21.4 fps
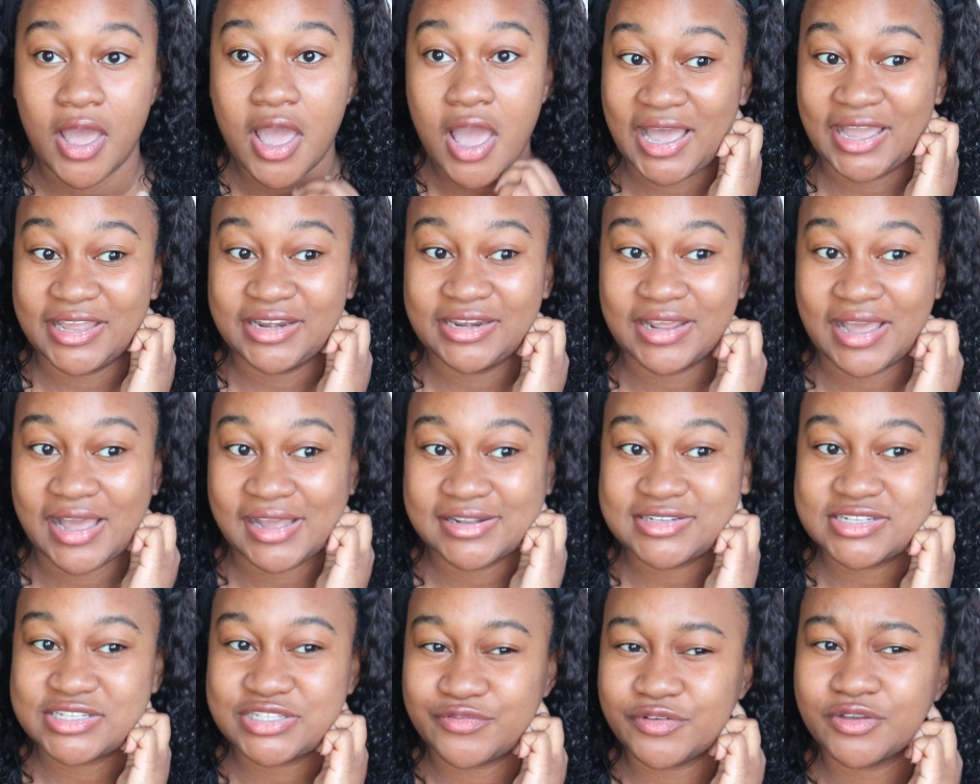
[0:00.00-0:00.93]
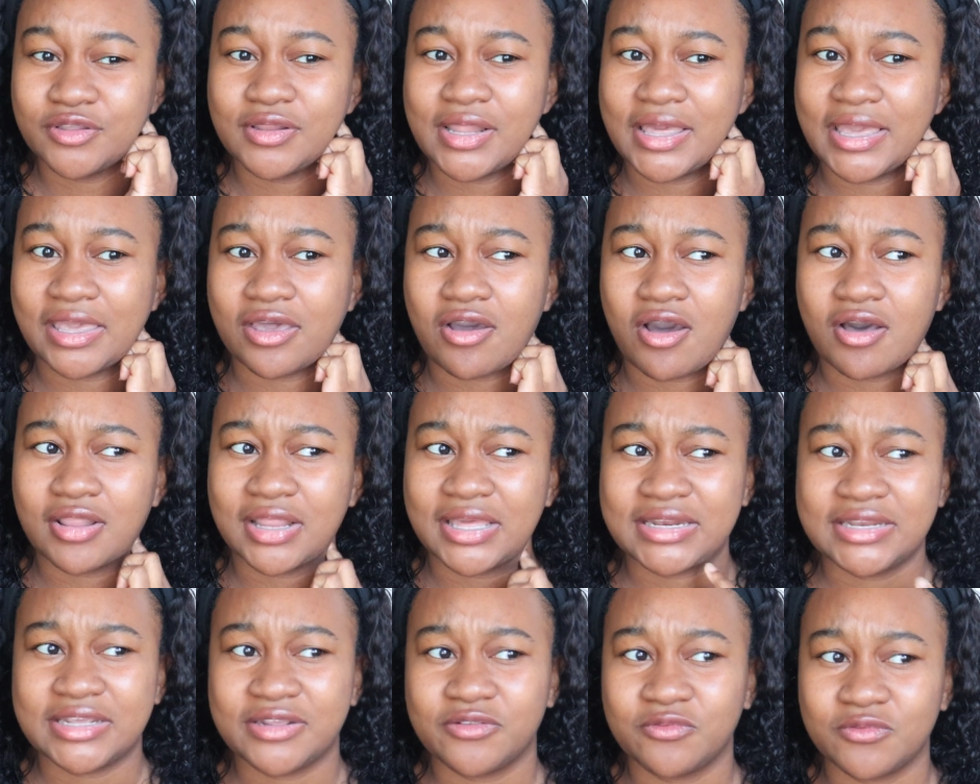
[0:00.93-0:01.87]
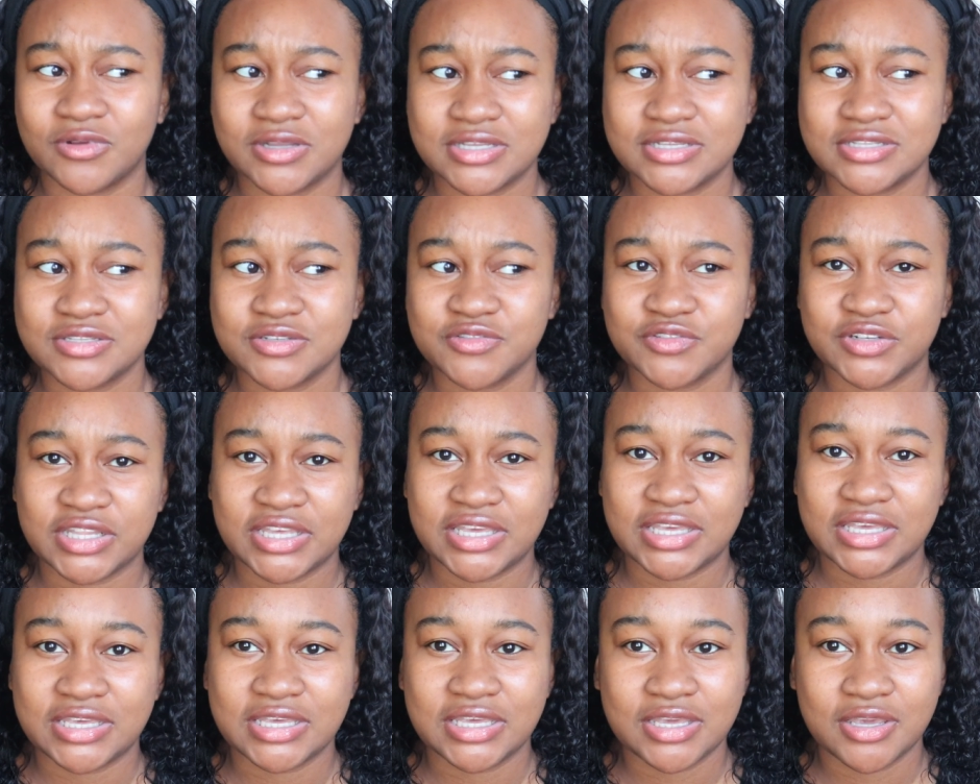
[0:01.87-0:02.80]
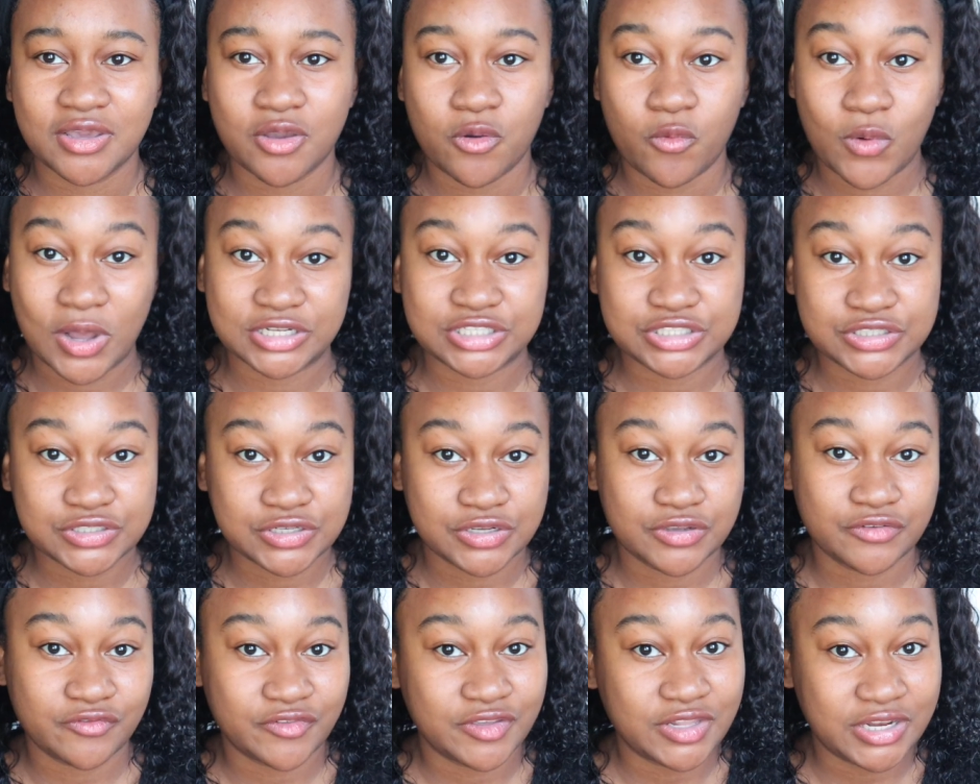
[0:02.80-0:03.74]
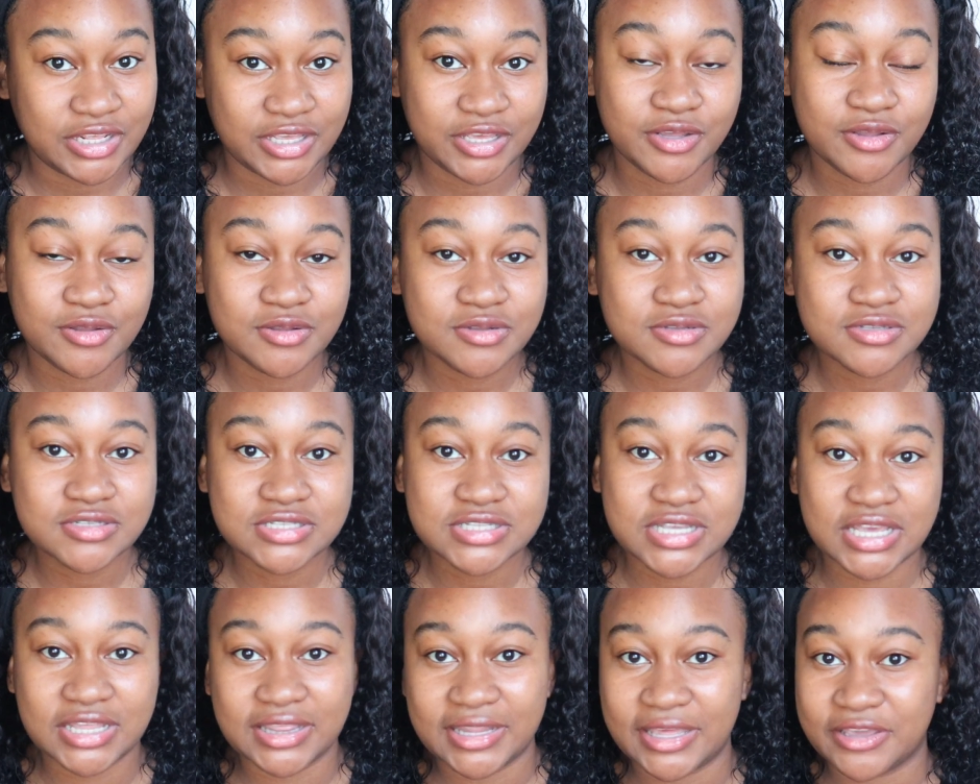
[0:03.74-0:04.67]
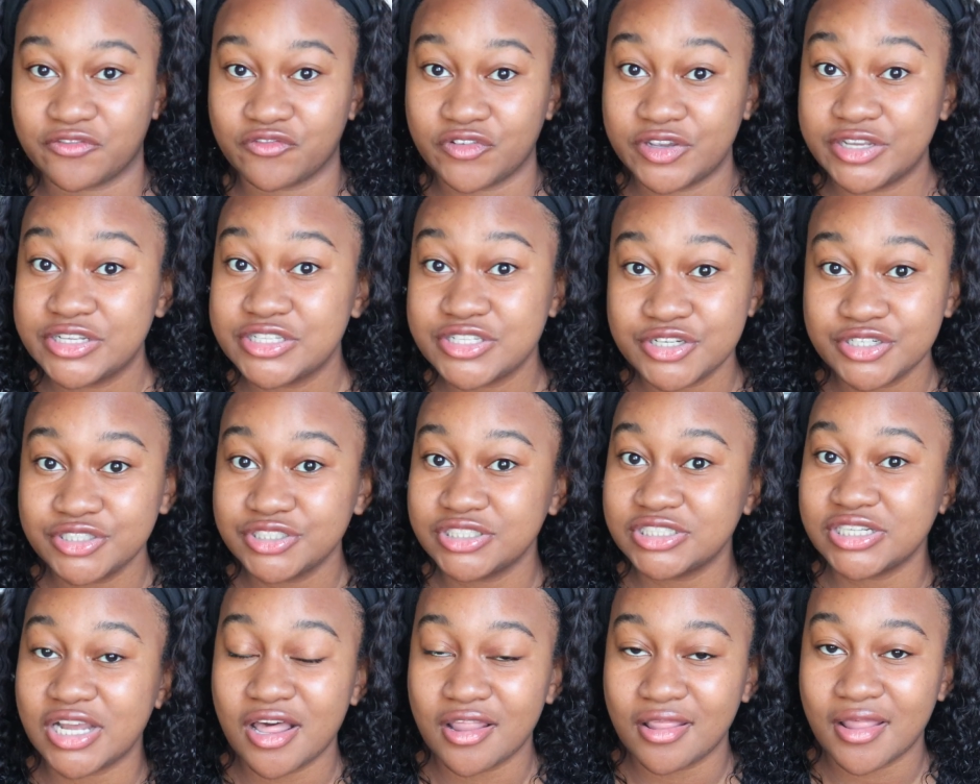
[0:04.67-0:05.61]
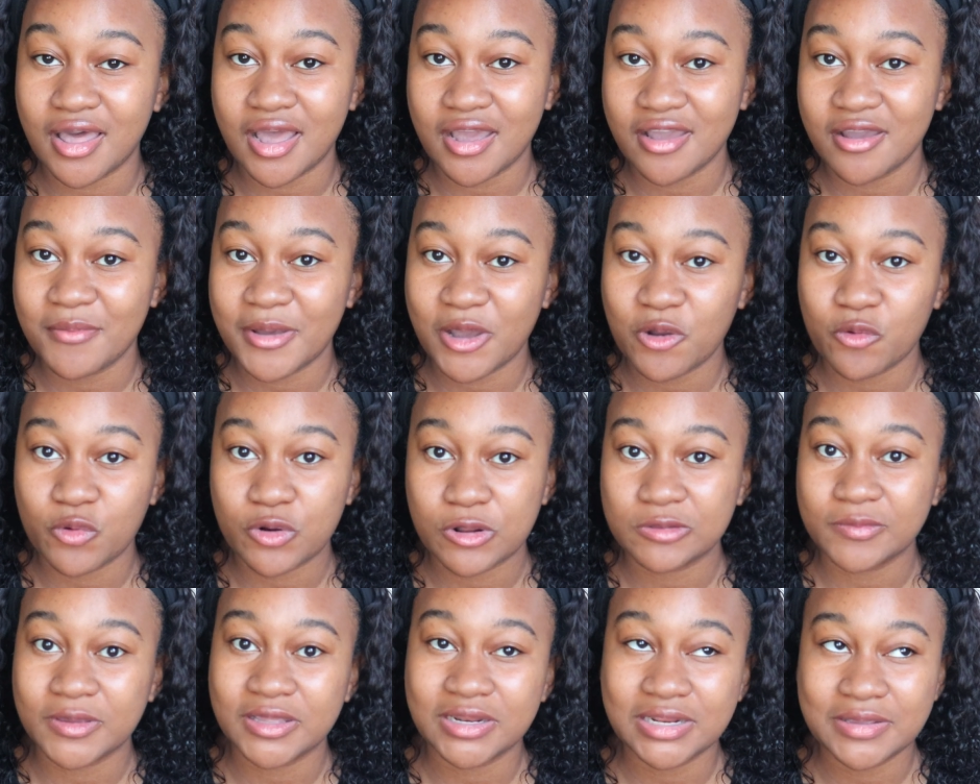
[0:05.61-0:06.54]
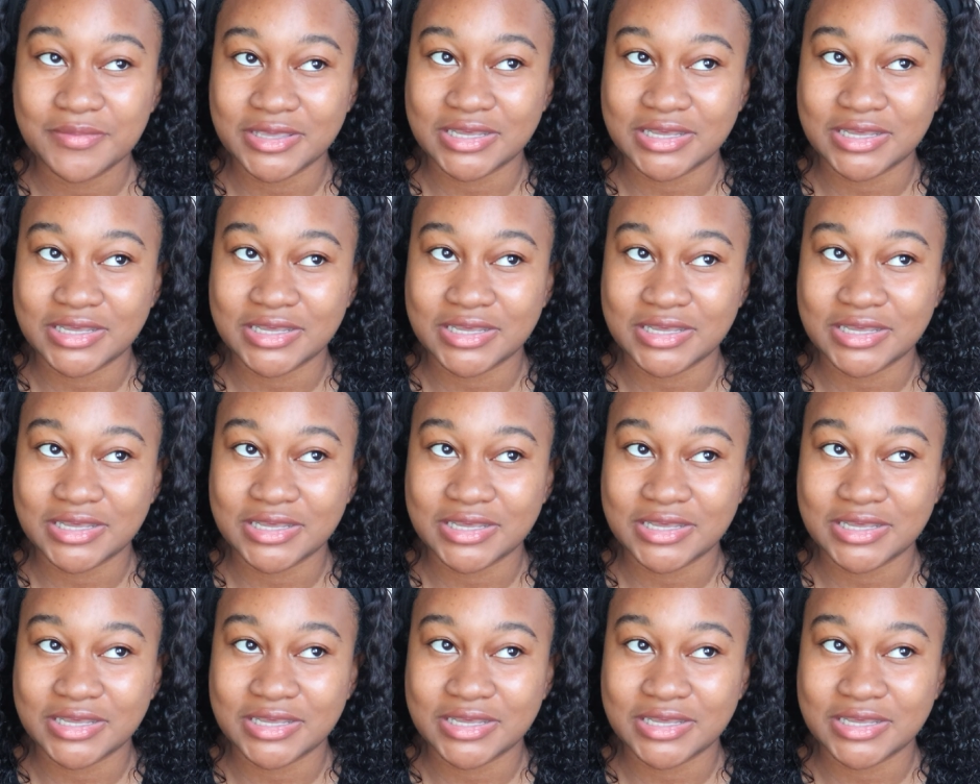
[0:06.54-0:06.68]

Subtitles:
I just feel like all I did was really watch videos and like research a lot about world building,